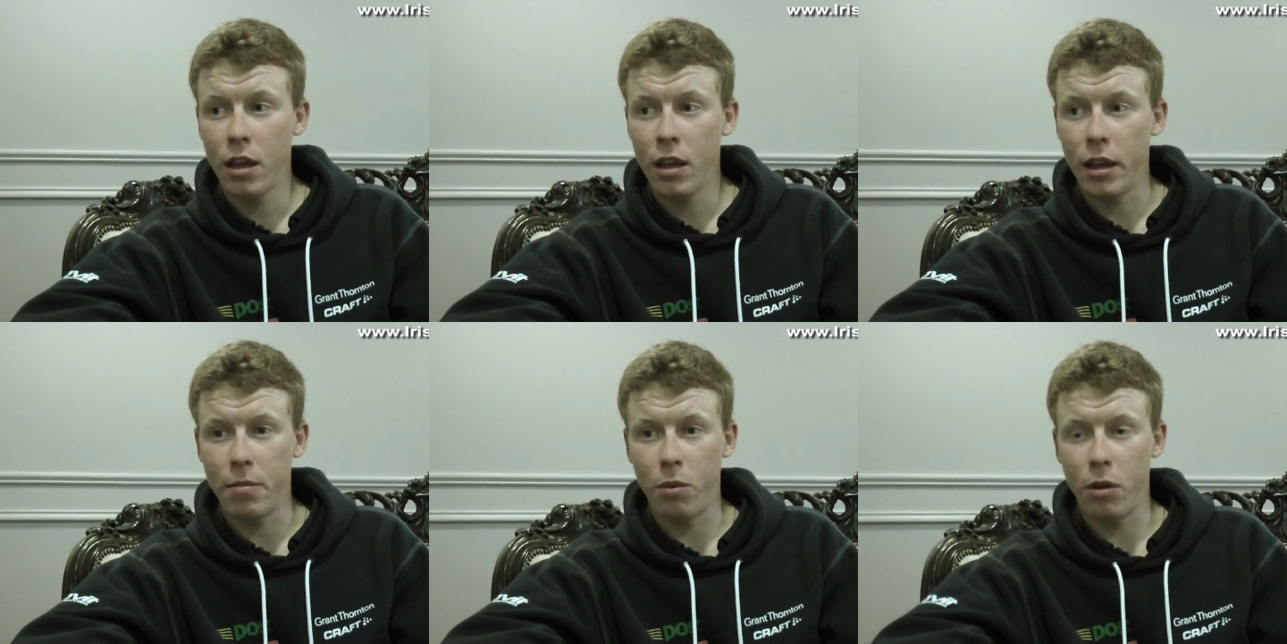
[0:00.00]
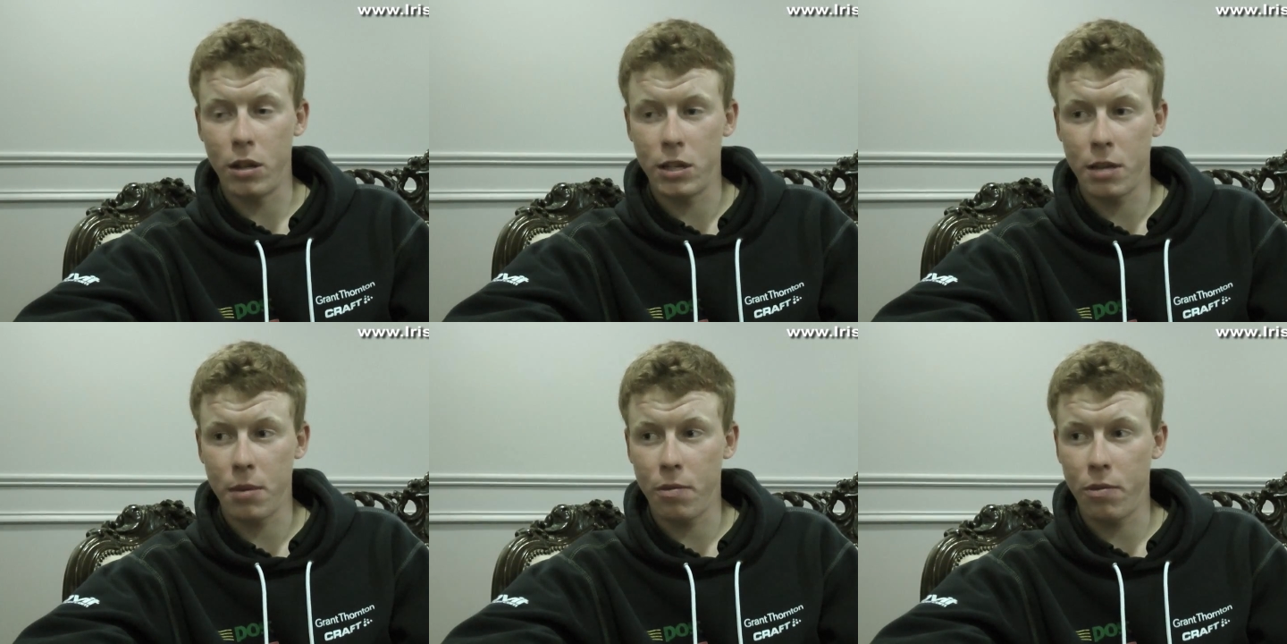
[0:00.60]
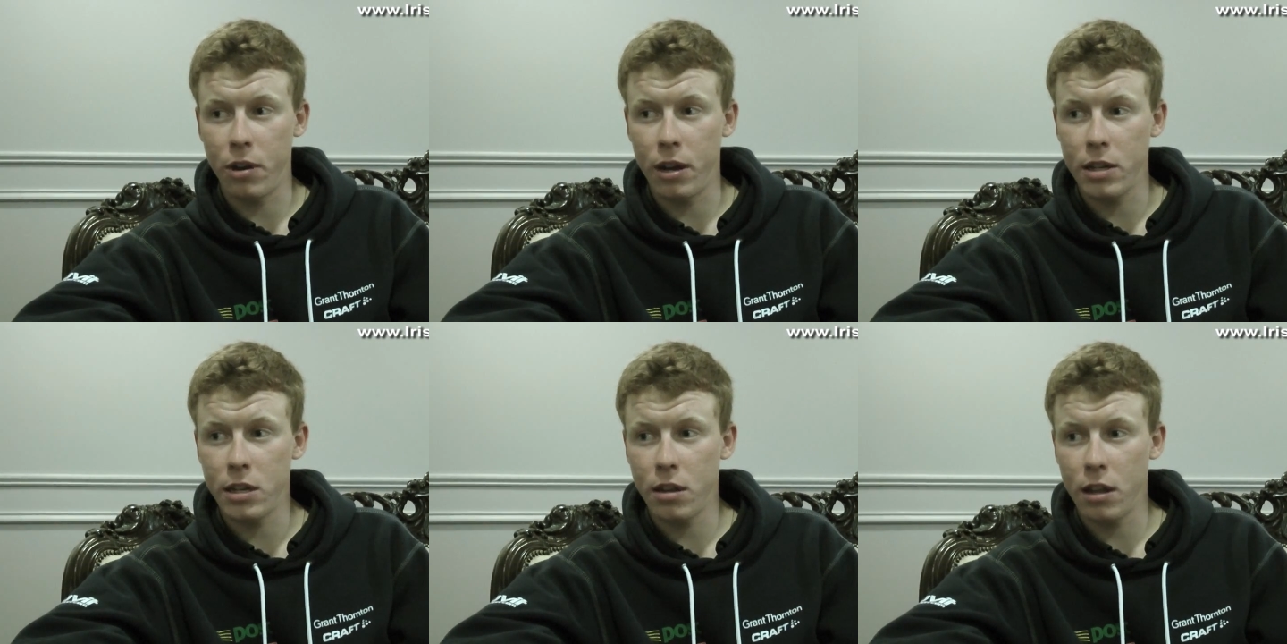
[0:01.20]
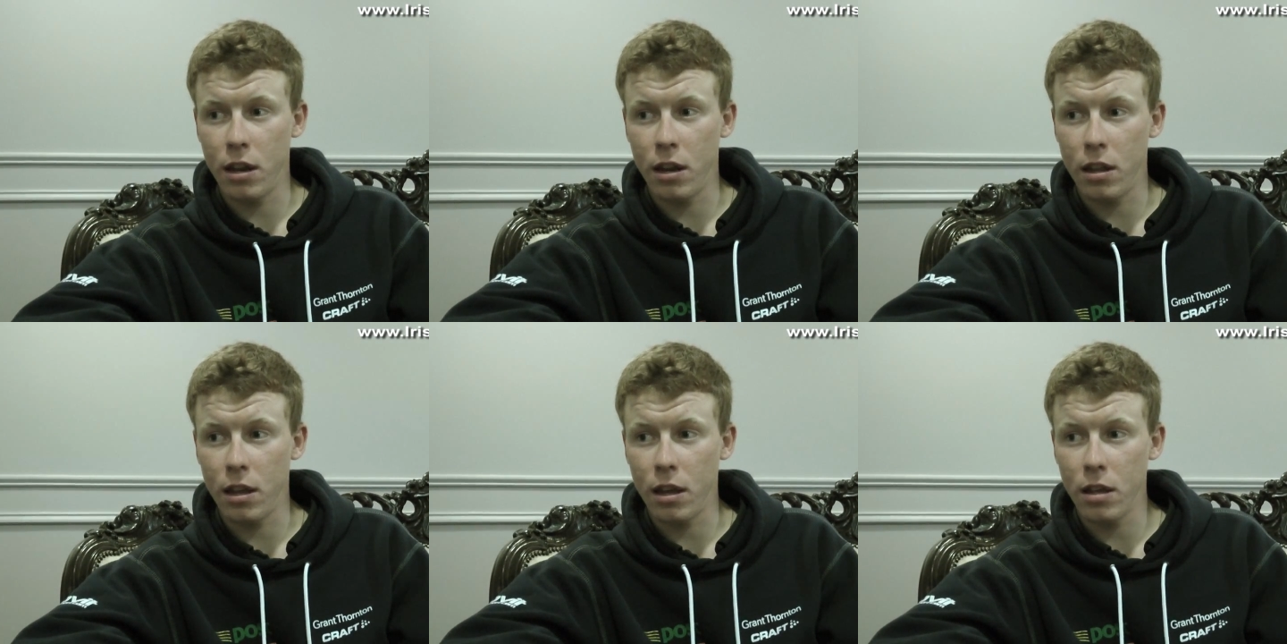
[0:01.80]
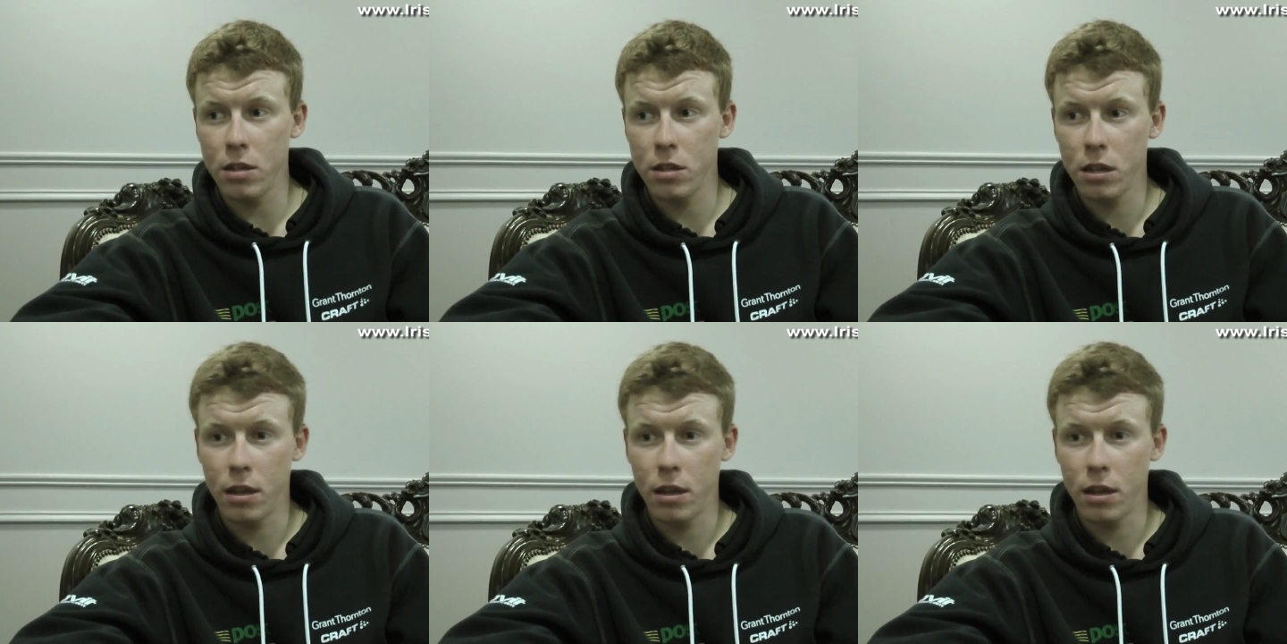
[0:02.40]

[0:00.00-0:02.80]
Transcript: and more to set me up for next year than anything else.